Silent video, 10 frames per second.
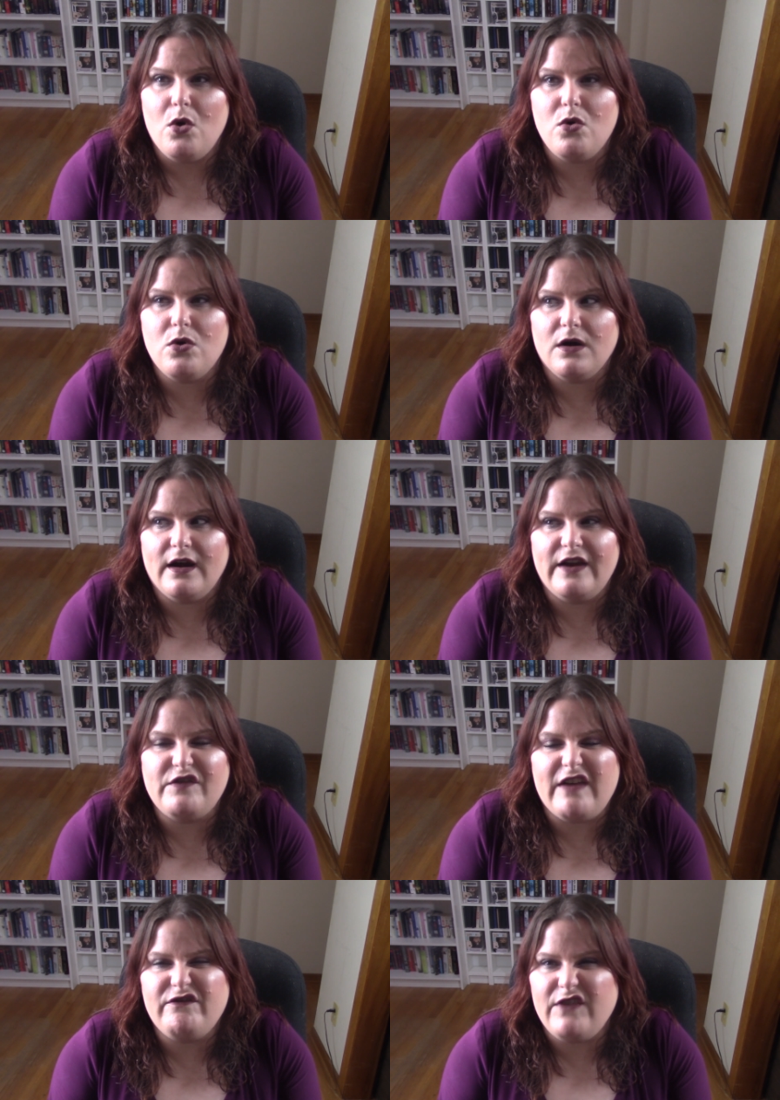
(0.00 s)
or if
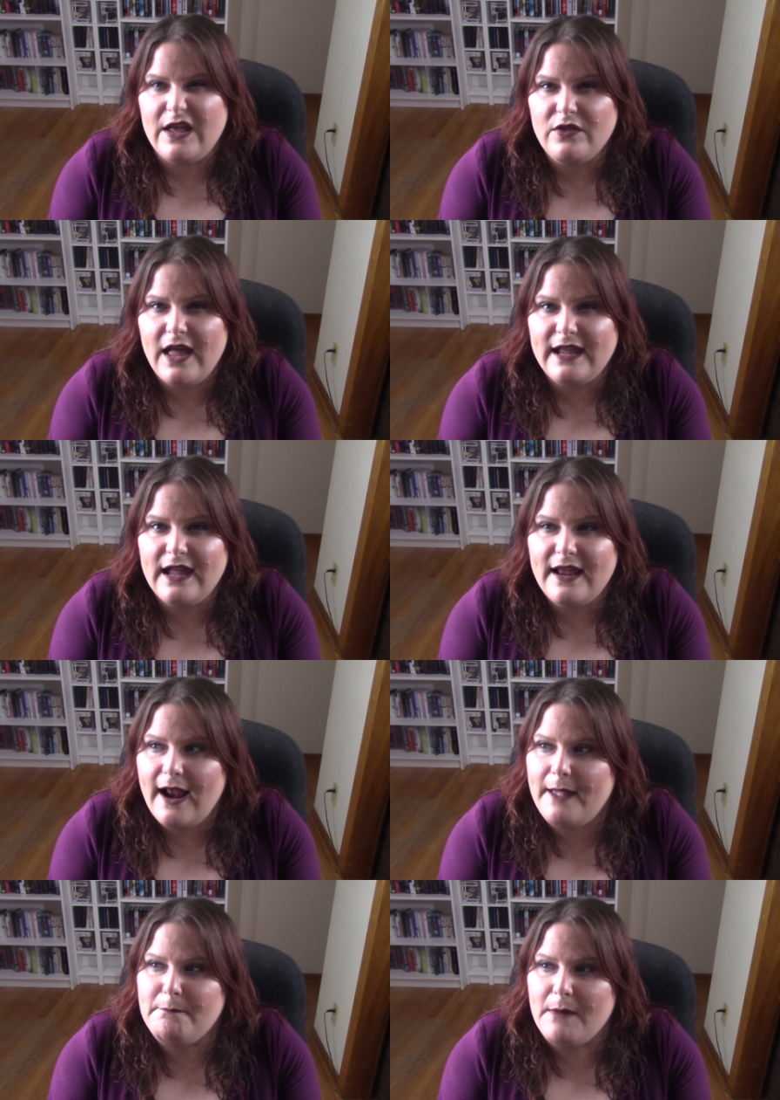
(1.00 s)
I feel like it,
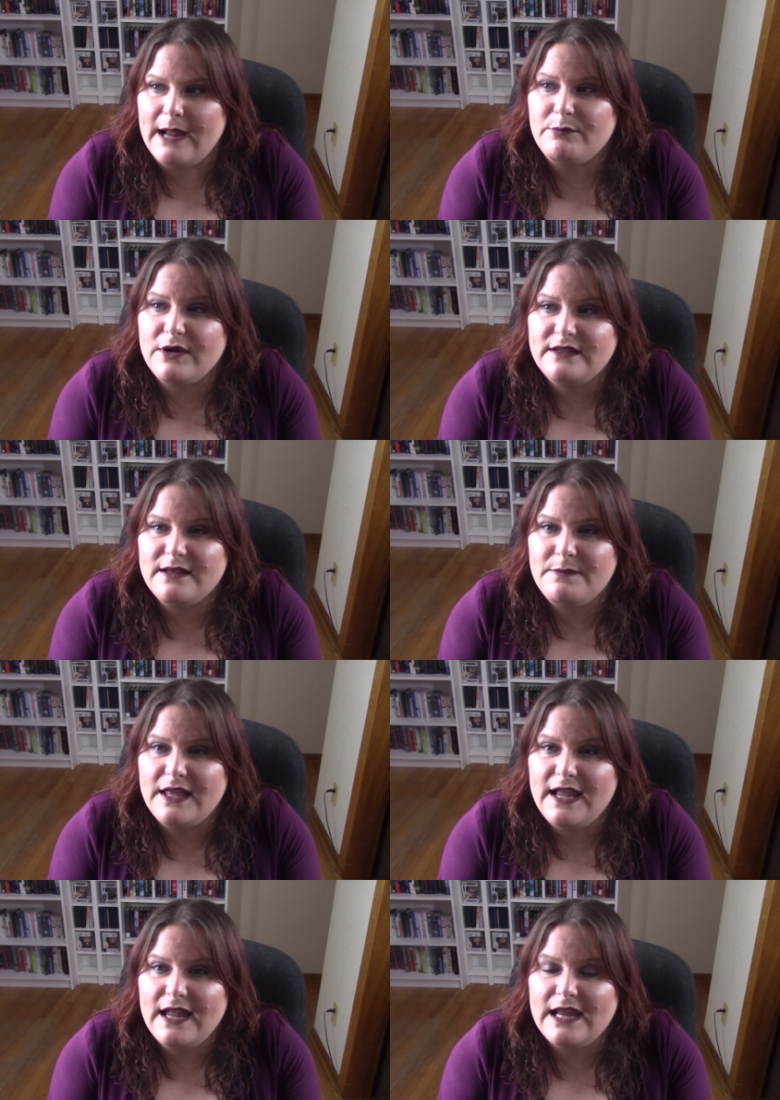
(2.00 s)
I might bring
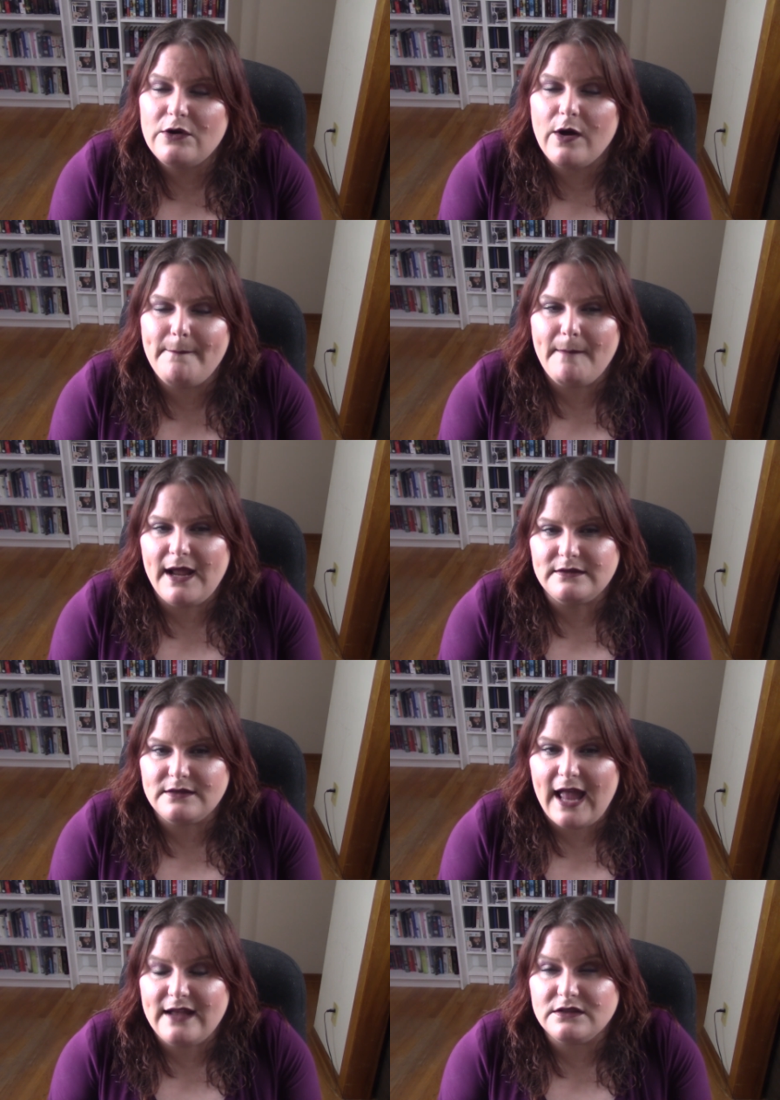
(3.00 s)
something in, or I might
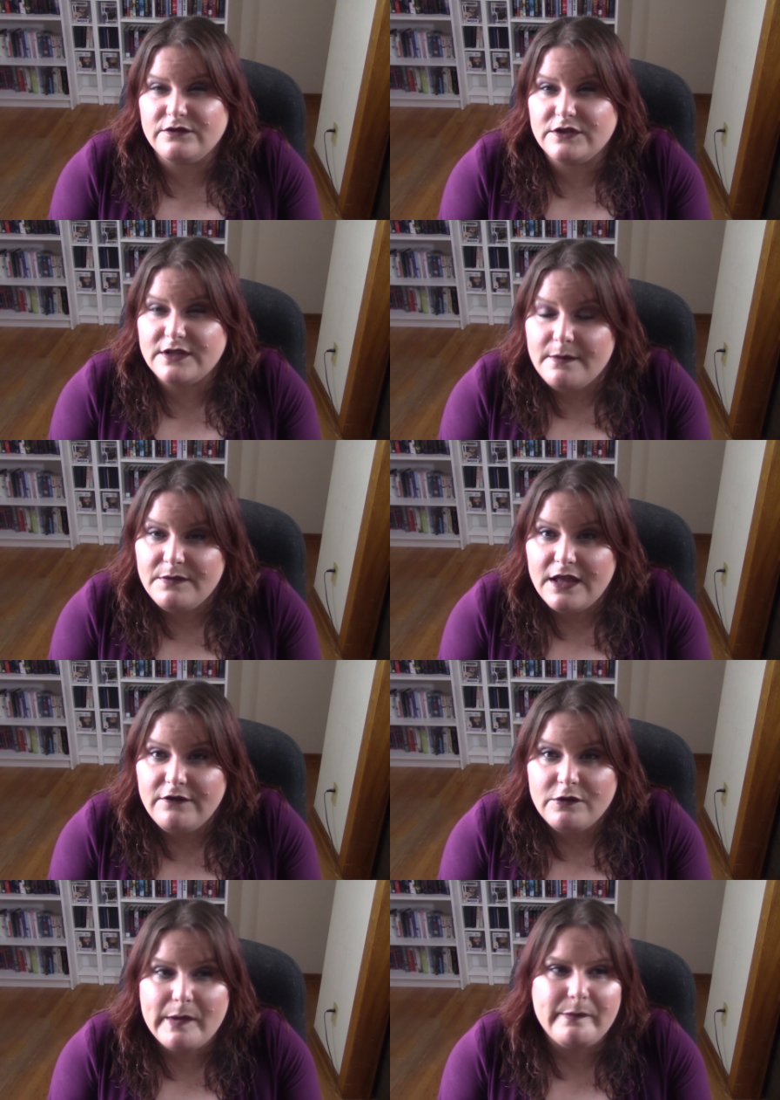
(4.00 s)
ask for something
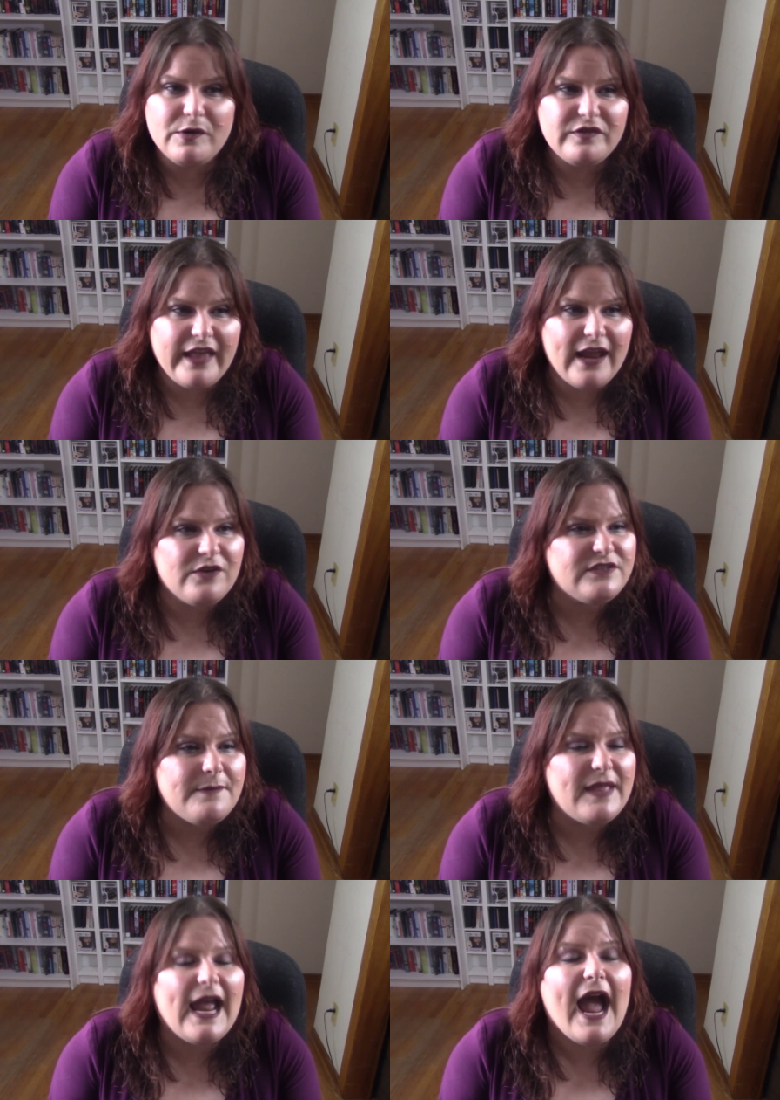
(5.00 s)
for my birthday or
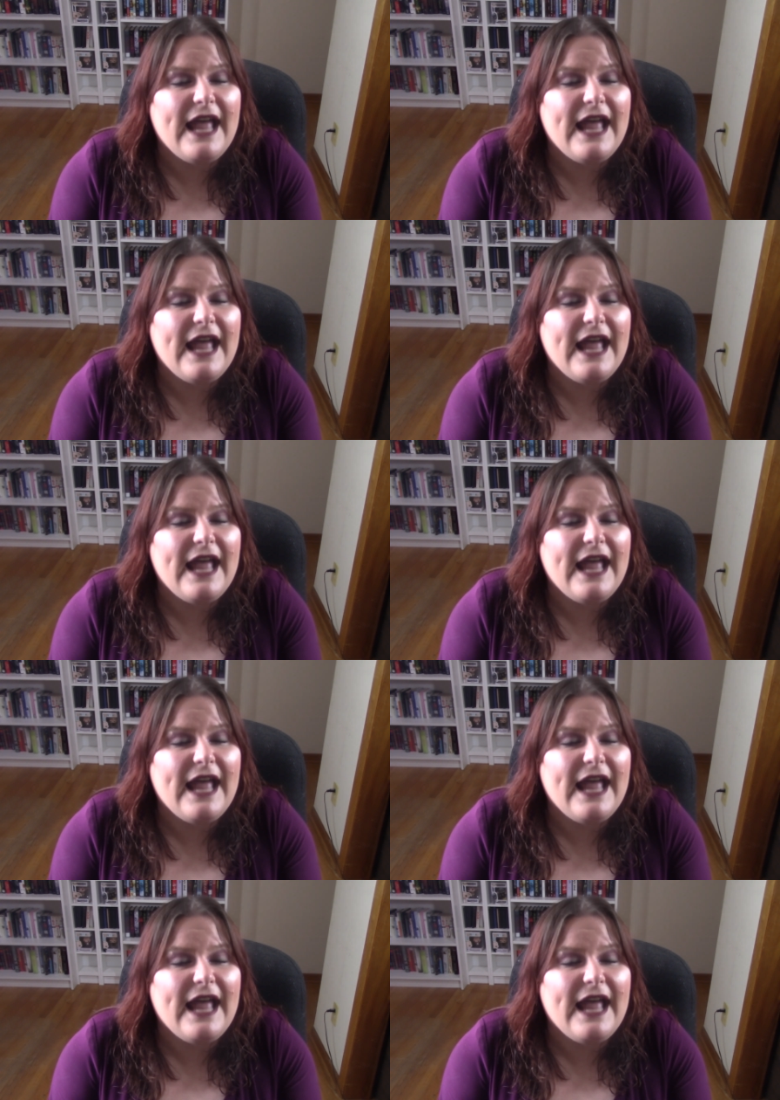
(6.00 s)
something.